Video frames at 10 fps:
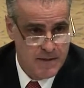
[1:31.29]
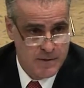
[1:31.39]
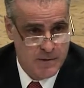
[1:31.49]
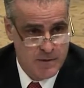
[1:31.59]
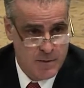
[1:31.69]

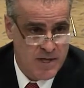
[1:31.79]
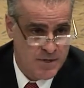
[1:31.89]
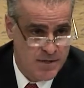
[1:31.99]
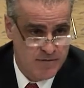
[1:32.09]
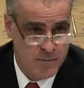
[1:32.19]
So the
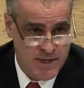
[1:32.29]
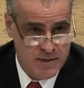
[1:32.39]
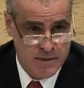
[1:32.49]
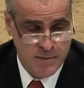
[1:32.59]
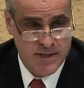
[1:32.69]
question of
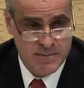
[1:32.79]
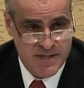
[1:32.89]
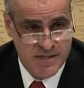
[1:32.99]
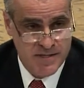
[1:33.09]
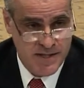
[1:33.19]
what doing
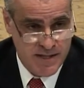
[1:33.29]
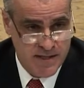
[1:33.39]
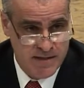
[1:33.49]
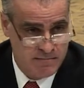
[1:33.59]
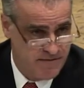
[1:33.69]
business in